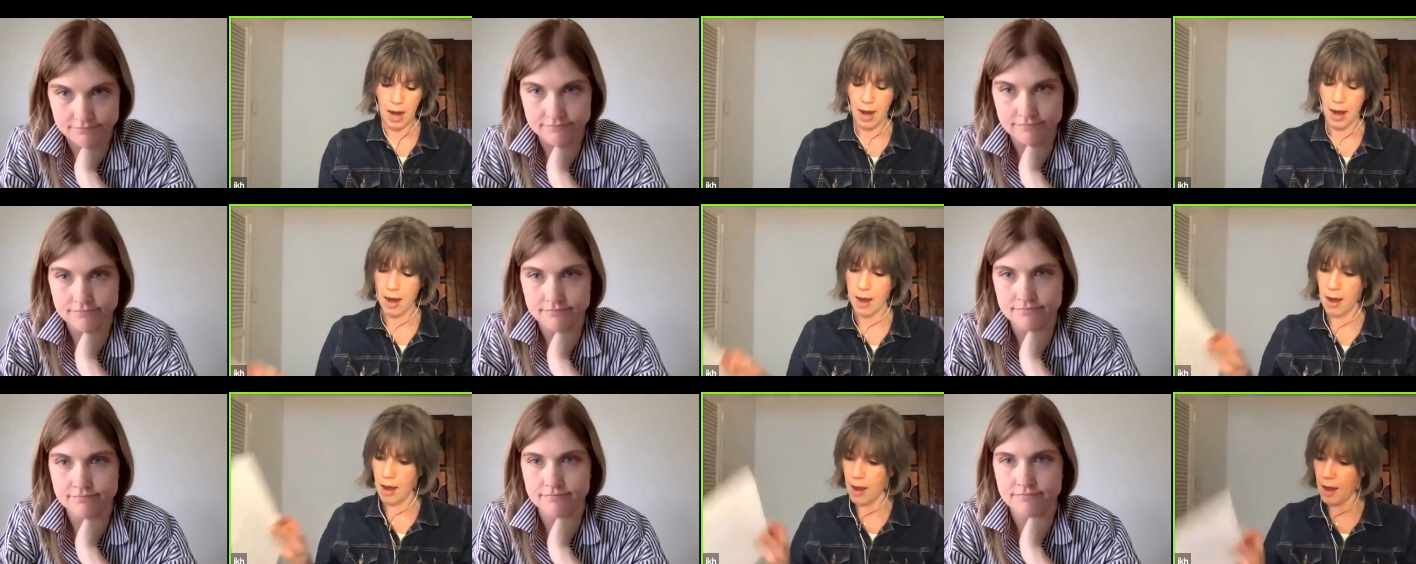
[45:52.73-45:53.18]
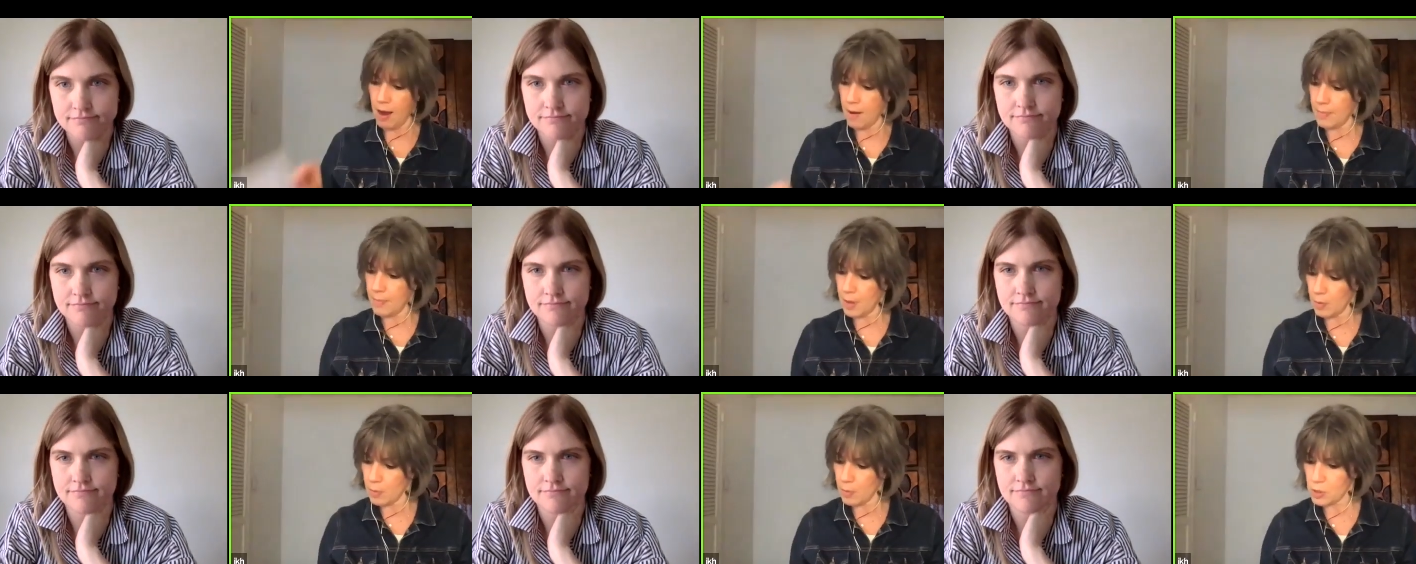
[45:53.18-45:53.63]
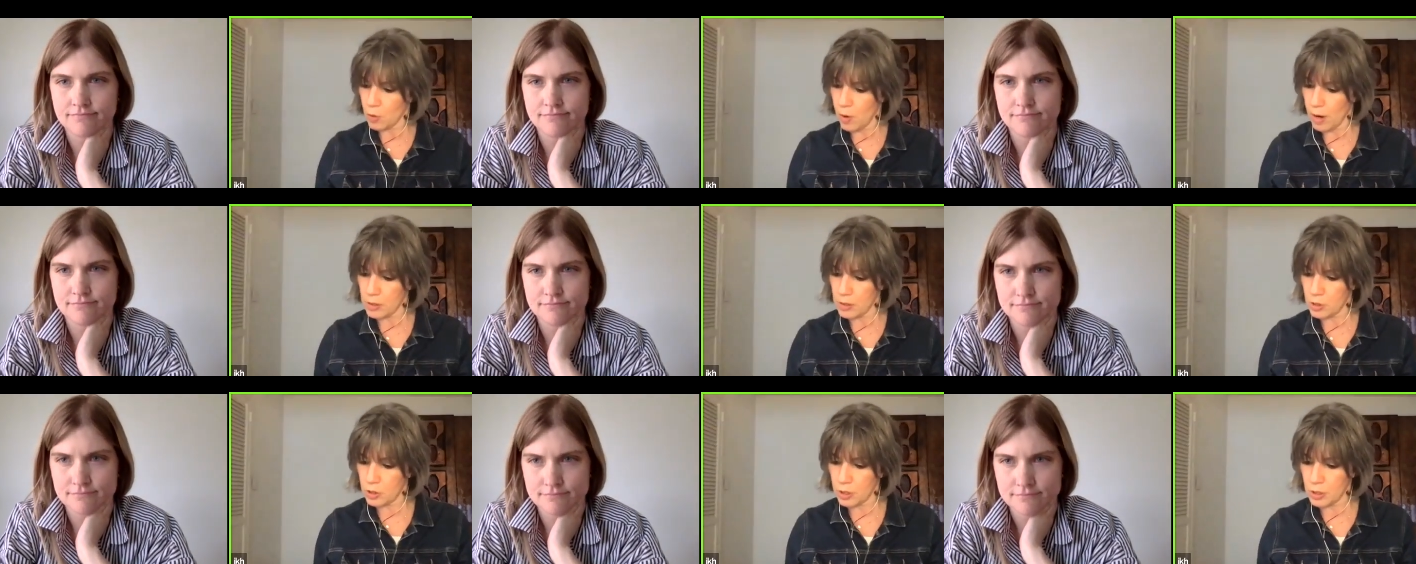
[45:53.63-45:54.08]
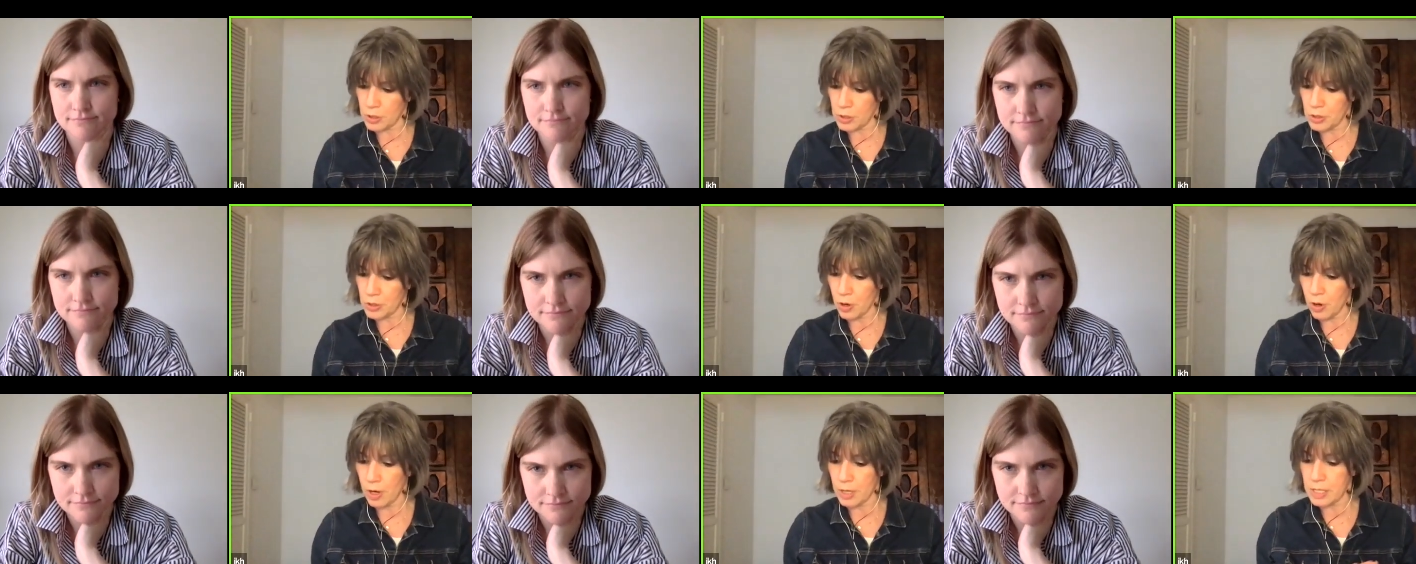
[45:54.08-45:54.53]
Speaker 1: Um, there was
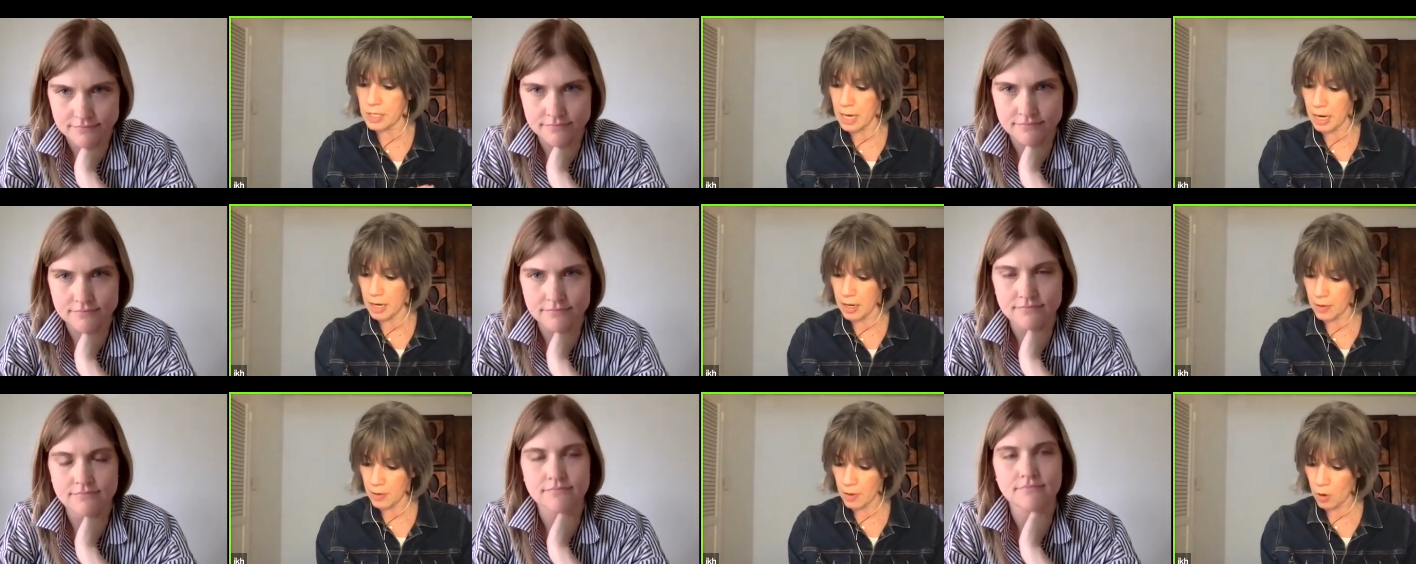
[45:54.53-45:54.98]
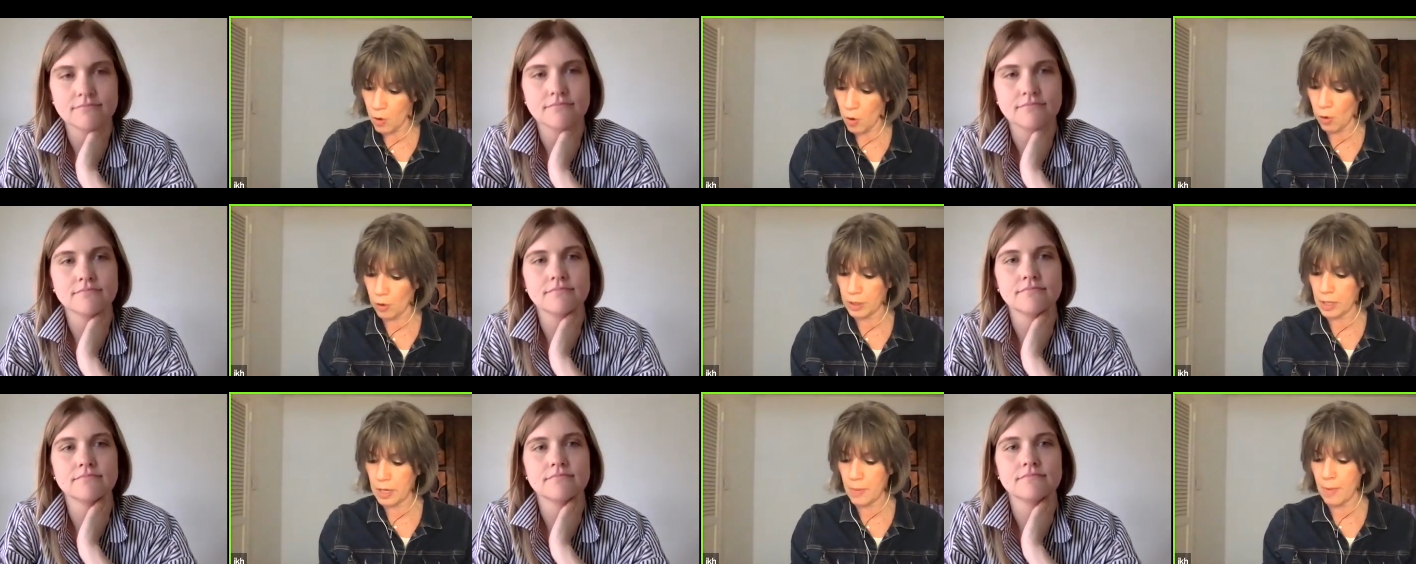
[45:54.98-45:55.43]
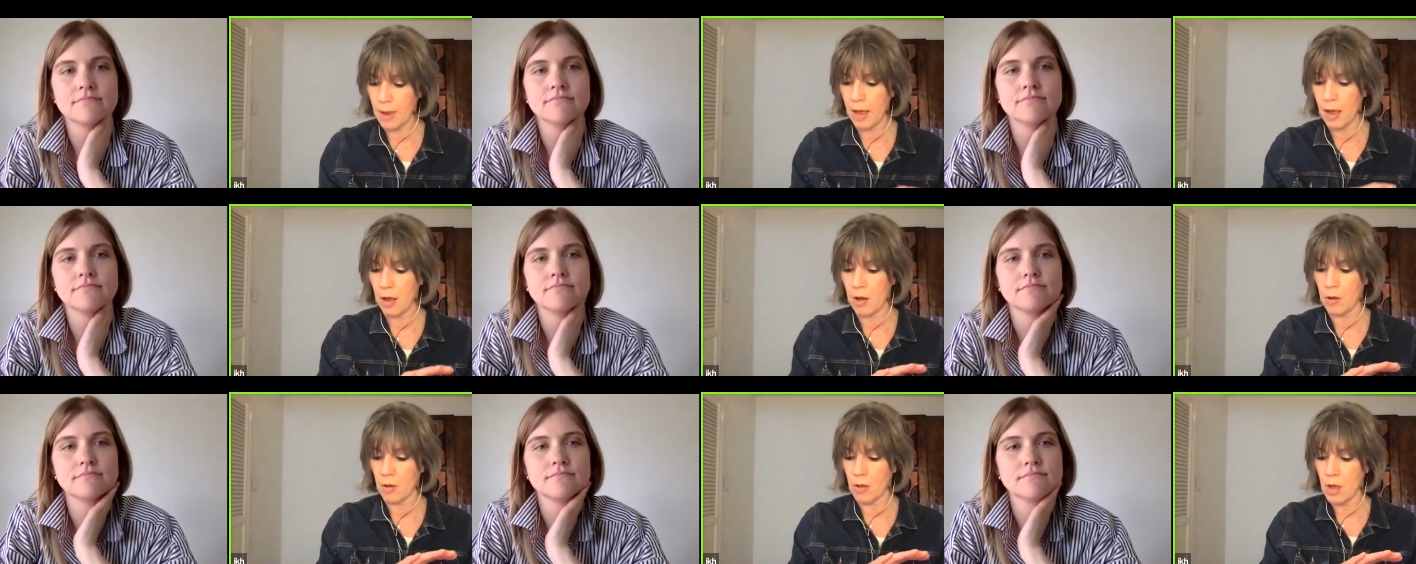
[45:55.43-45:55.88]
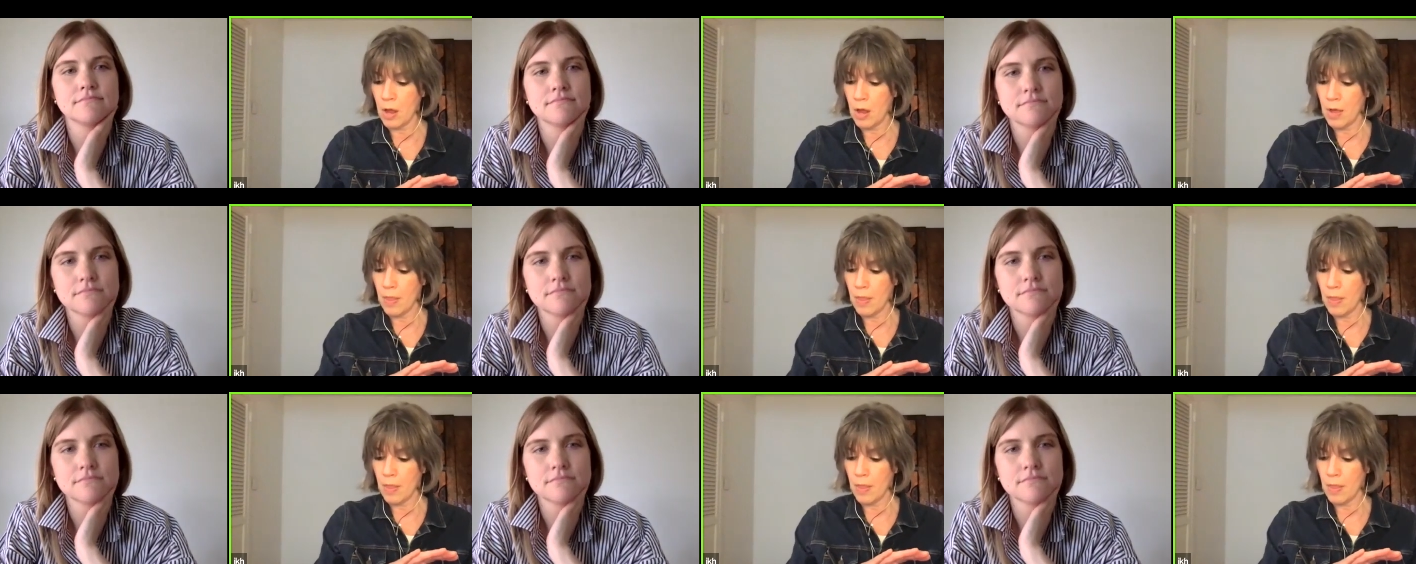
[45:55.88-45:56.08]
questions on sending the cold email.